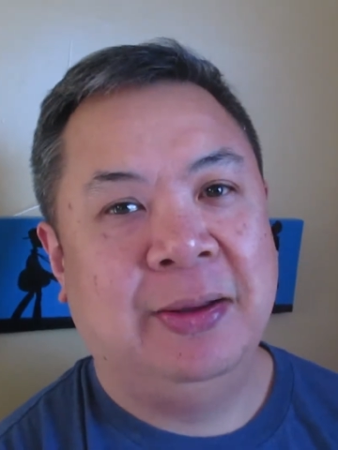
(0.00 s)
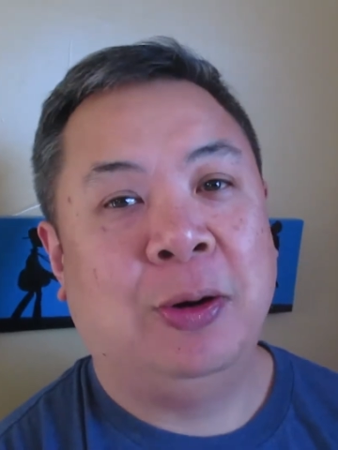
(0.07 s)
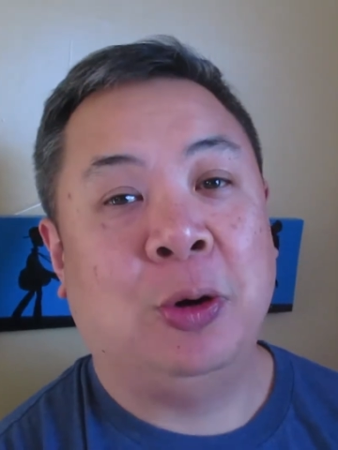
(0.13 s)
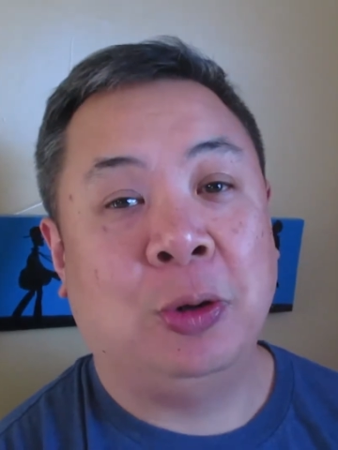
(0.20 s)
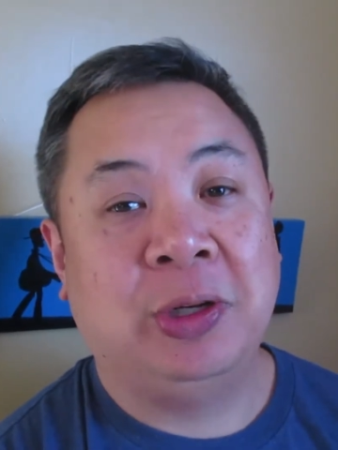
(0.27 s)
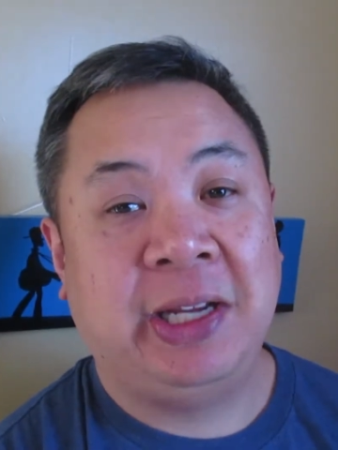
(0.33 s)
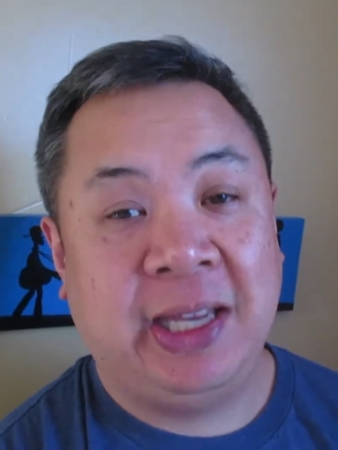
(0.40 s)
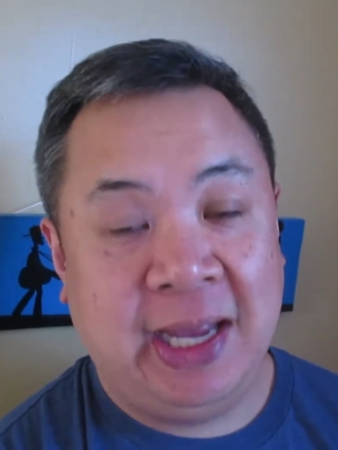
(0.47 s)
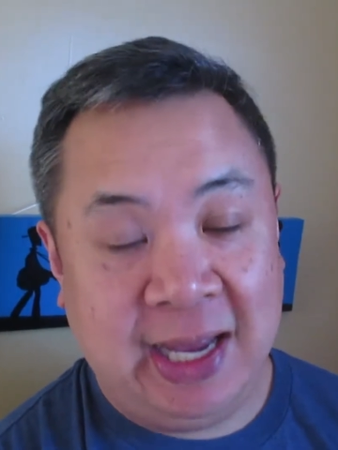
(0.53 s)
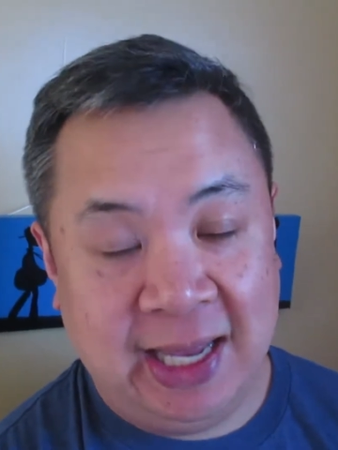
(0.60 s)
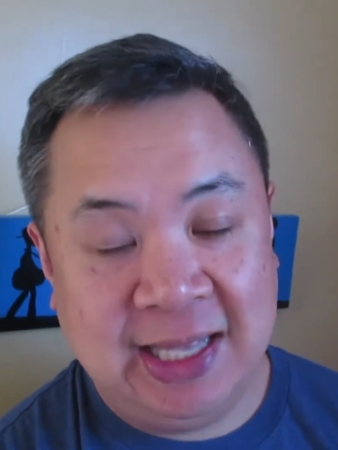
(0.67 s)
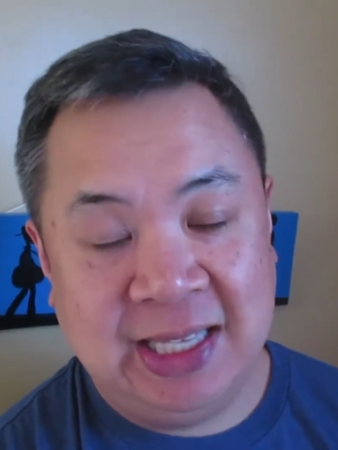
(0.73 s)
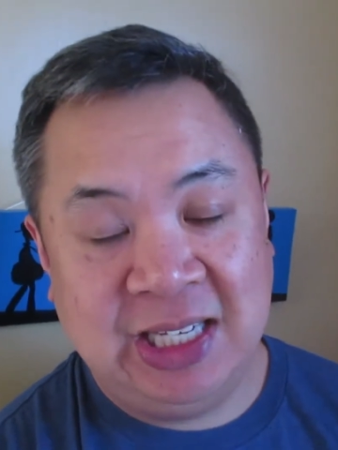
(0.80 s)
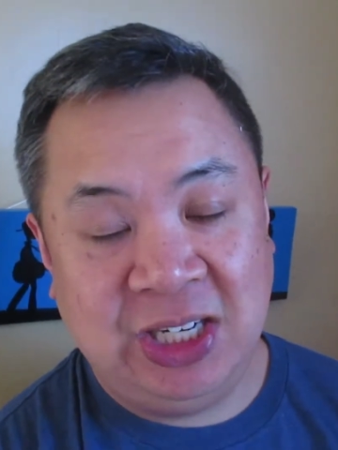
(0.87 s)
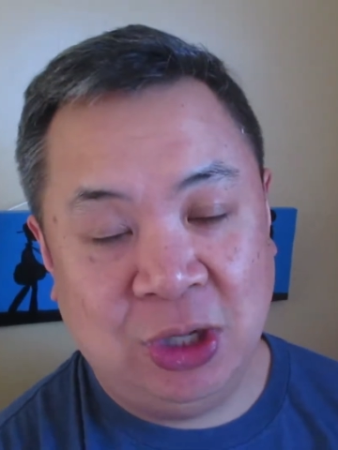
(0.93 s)
or
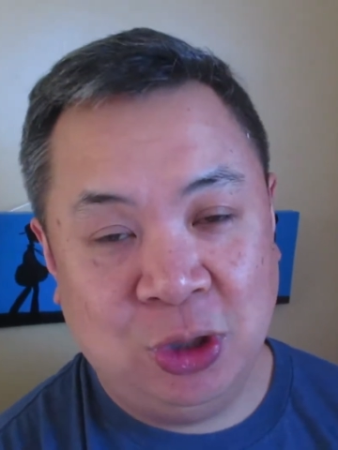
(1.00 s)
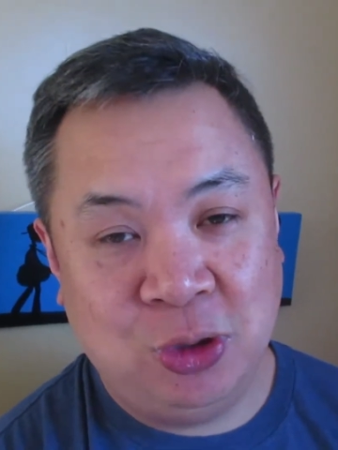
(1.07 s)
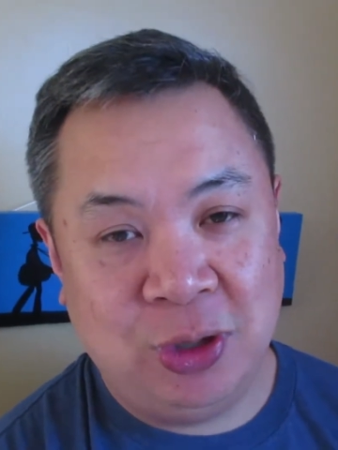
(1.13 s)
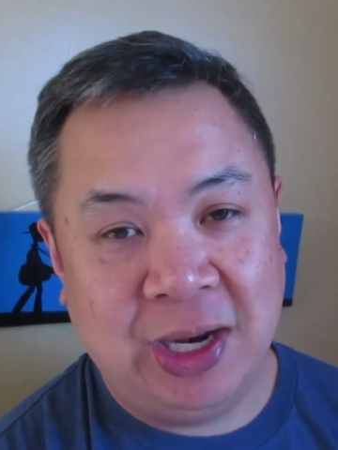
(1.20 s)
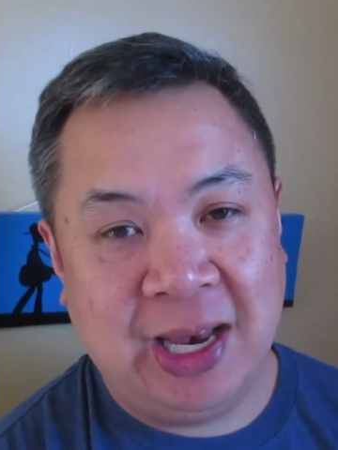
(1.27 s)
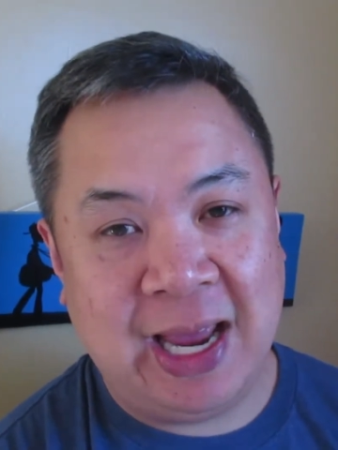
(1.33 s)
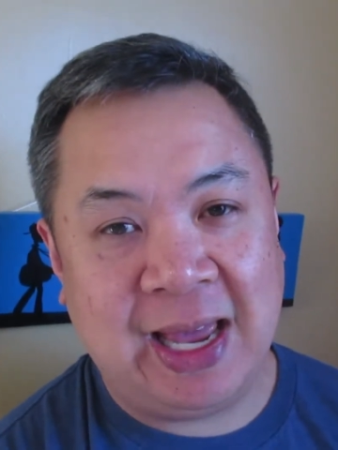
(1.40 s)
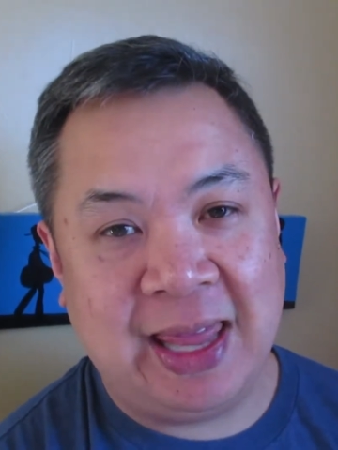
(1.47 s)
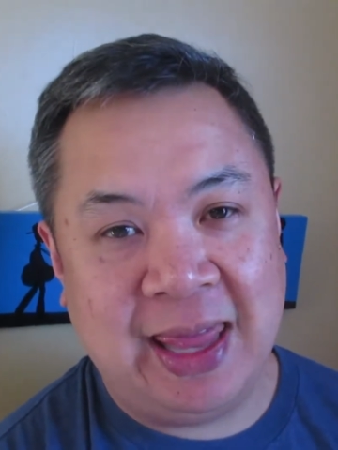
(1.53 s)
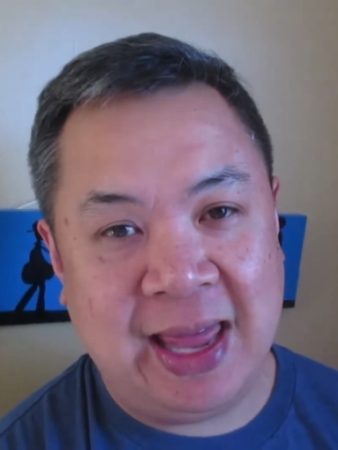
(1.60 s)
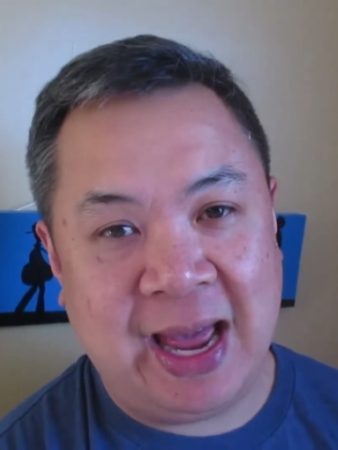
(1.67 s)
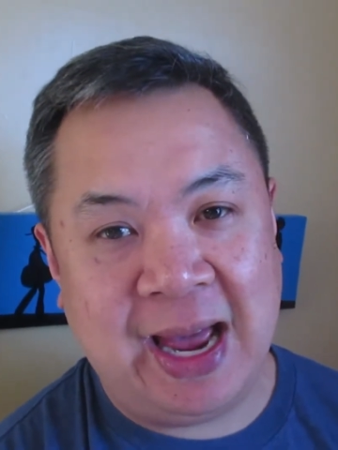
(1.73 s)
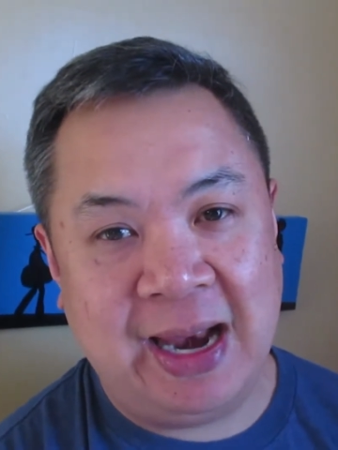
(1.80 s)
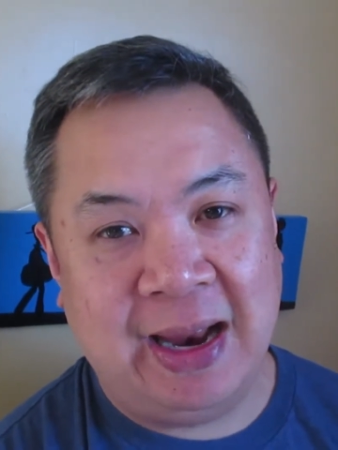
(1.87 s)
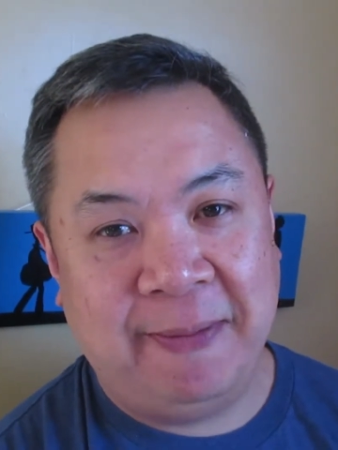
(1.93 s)
children like
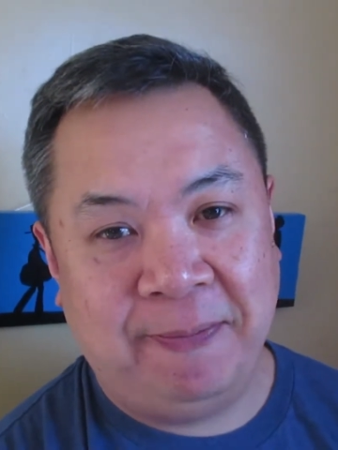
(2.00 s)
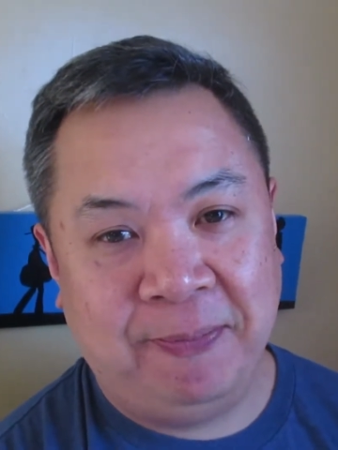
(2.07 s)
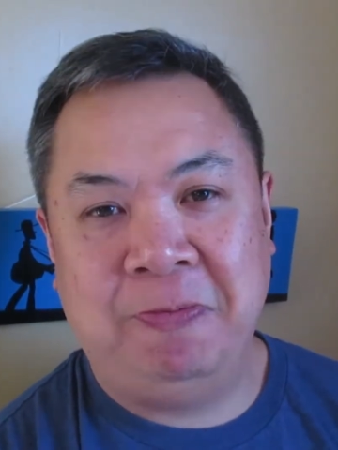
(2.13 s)
that,